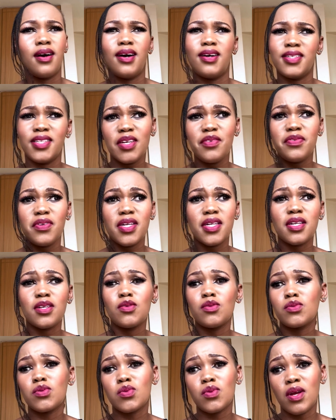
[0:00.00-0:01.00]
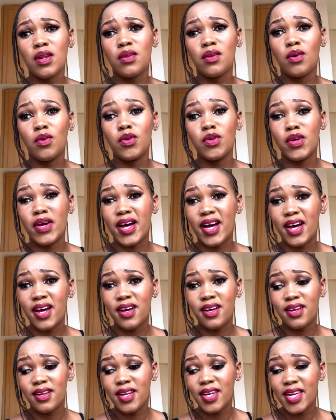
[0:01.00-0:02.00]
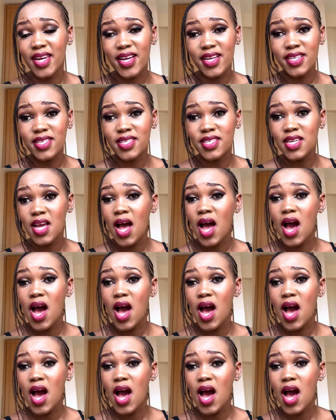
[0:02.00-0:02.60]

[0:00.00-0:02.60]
Definitely you swell on your legs